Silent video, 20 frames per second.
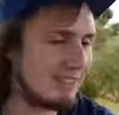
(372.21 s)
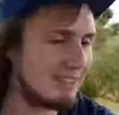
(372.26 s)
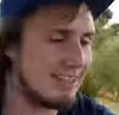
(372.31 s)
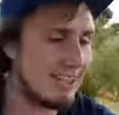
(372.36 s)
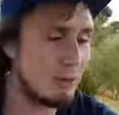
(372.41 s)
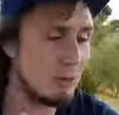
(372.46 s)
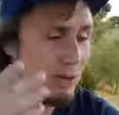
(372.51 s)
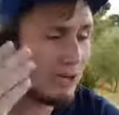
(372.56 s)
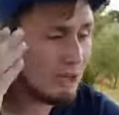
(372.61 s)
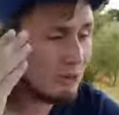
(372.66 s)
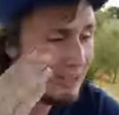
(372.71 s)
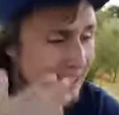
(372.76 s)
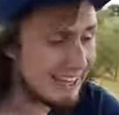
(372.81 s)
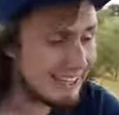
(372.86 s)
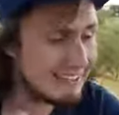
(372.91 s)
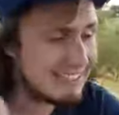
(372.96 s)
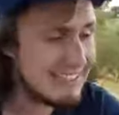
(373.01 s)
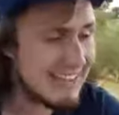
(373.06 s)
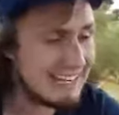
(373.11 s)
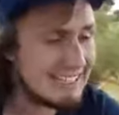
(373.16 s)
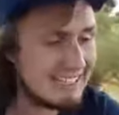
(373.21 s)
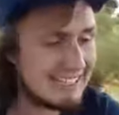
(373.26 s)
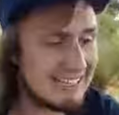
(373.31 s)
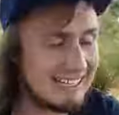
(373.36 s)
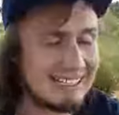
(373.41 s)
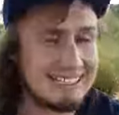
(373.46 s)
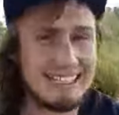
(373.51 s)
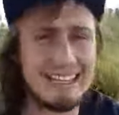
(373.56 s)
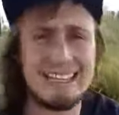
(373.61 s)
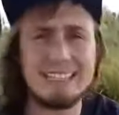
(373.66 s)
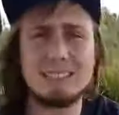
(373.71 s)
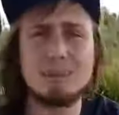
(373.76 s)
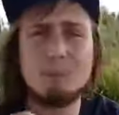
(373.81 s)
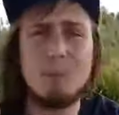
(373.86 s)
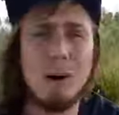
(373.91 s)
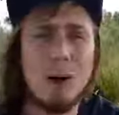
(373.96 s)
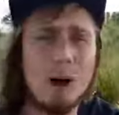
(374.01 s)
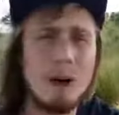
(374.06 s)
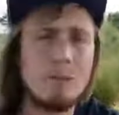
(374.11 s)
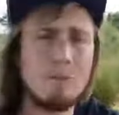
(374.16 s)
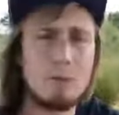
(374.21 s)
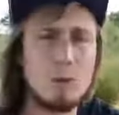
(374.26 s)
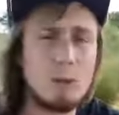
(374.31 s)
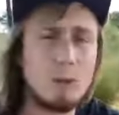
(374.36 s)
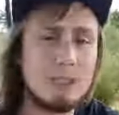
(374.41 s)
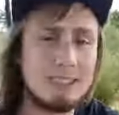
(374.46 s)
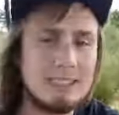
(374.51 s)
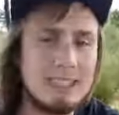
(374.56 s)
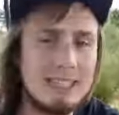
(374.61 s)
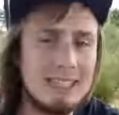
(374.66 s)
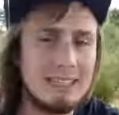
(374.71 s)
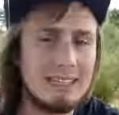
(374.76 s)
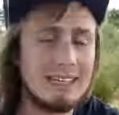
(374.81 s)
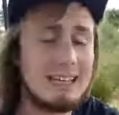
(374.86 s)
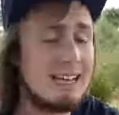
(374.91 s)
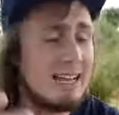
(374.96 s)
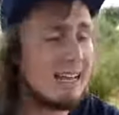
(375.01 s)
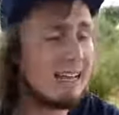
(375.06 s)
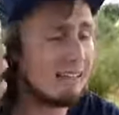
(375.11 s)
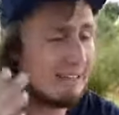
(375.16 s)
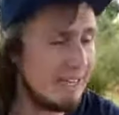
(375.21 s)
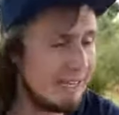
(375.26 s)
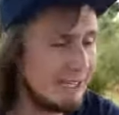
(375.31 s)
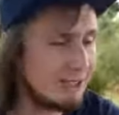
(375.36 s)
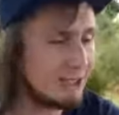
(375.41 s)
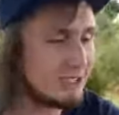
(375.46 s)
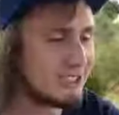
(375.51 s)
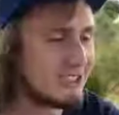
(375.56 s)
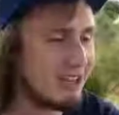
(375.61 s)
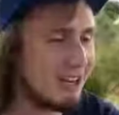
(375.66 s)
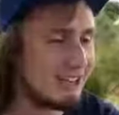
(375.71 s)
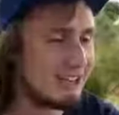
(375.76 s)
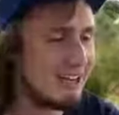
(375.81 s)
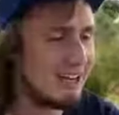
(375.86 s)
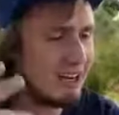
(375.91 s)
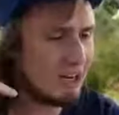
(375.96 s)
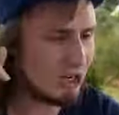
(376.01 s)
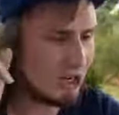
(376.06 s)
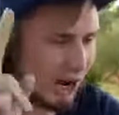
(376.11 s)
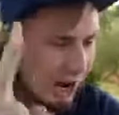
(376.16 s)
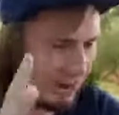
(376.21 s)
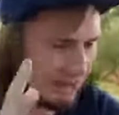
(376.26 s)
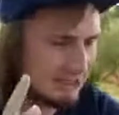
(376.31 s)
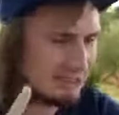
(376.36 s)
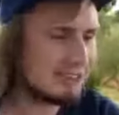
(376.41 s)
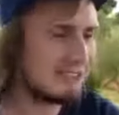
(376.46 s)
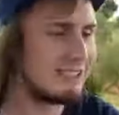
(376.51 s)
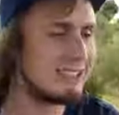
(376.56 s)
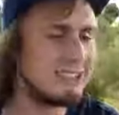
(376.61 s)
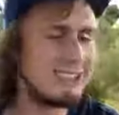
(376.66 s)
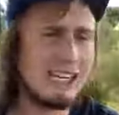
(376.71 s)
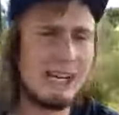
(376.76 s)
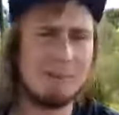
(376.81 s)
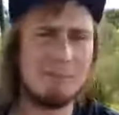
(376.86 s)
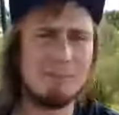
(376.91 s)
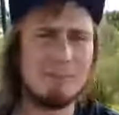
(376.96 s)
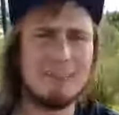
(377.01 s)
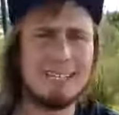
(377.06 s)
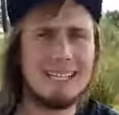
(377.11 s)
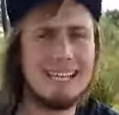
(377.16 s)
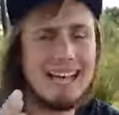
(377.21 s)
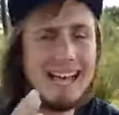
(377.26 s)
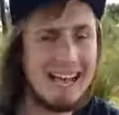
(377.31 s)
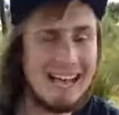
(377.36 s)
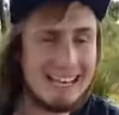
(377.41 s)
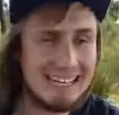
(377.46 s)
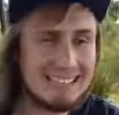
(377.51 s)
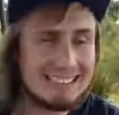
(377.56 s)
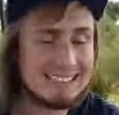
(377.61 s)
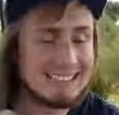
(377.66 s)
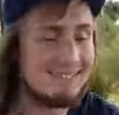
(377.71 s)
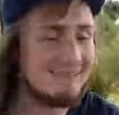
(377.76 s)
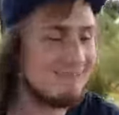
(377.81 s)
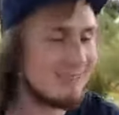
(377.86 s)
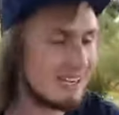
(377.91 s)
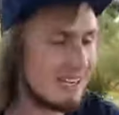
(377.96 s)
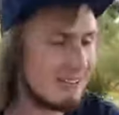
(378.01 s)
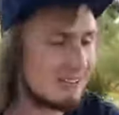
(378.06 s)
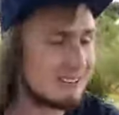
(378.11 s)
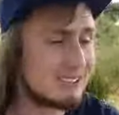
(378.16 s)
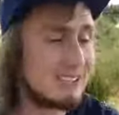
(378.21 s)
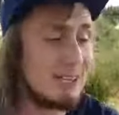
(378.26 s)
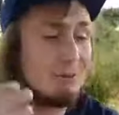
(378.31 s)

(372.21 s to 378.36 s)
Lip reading: Then when you get that done and it's part of your routine, then you start going to the gym, adding something else.